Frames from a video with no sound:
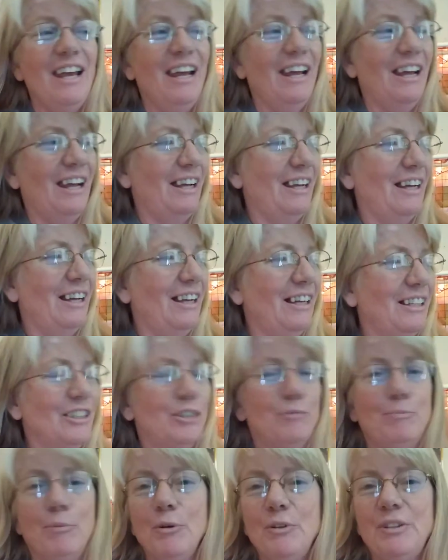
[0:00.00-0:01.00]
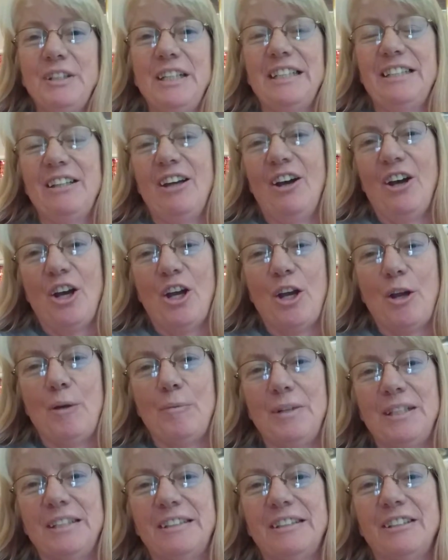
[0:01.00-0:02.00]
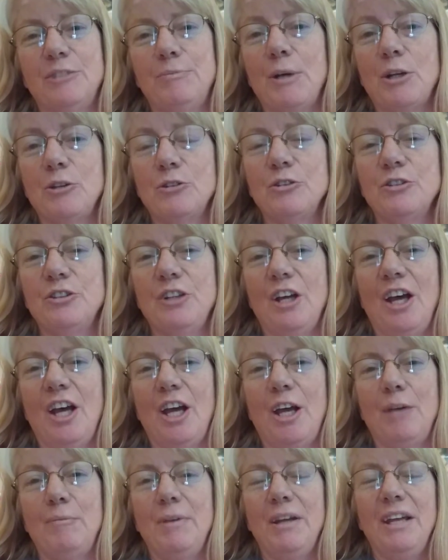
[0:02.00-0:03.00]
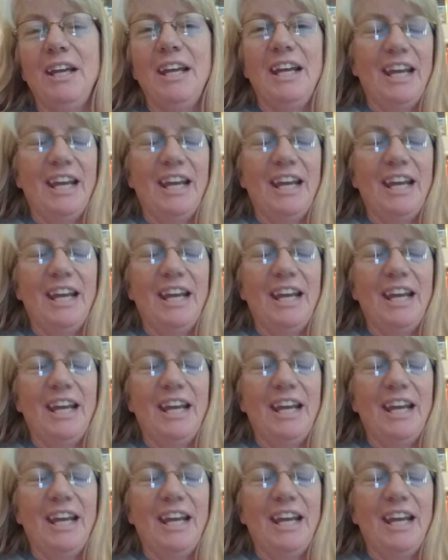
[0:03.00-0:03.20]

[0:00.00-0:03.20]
It's birthday time, it's a special time,